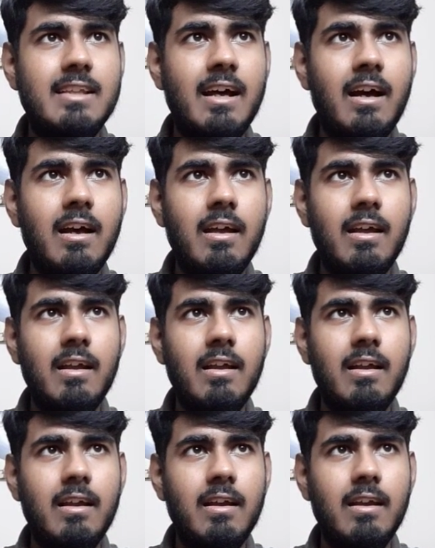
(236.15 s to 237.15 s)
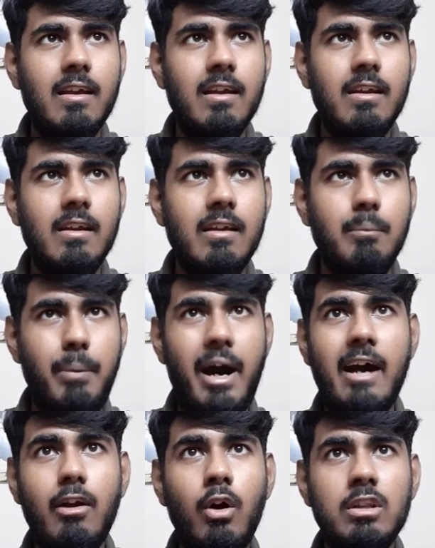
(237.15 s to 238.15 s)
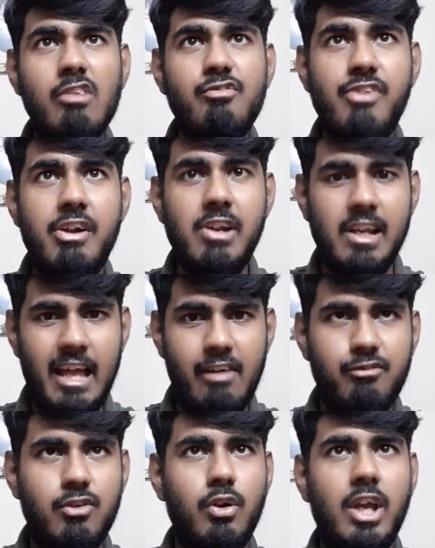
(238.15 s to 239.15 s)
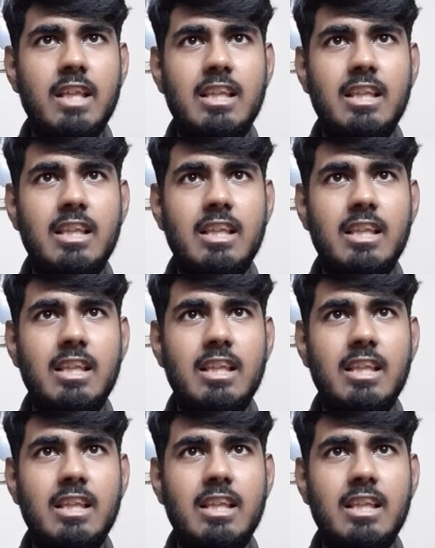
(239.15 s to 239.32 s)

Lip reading: the bar on the very left, okay?